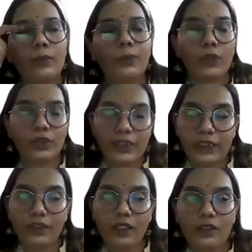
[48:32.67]

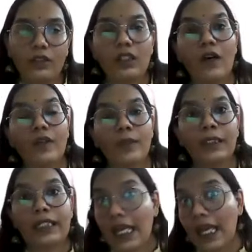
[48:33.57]
procedures or
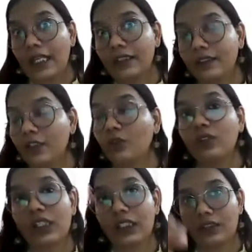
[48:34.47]
government acts that
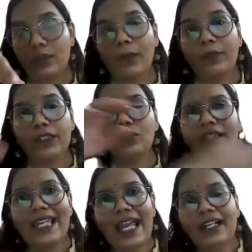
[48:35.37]
could reach the public. So
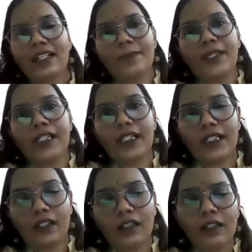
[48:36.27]
they act as a
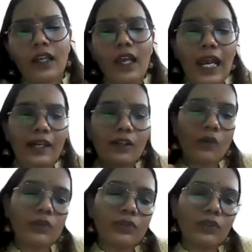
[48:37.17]
mediator, and
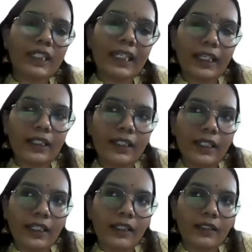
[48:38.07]
also they
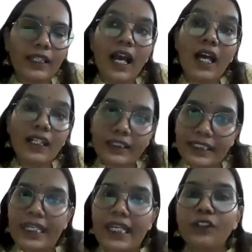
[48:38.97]
are
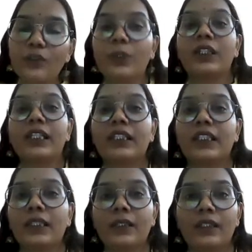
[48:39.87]
there to protect
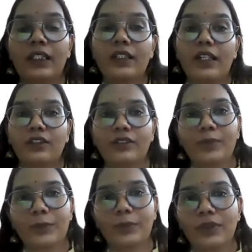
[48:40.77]
the interests of the
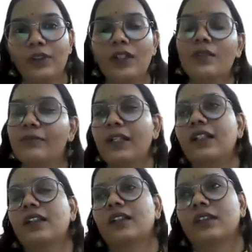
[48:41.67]
people.
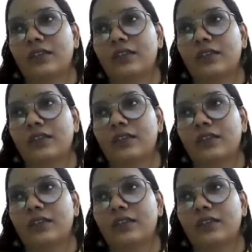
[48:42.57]
But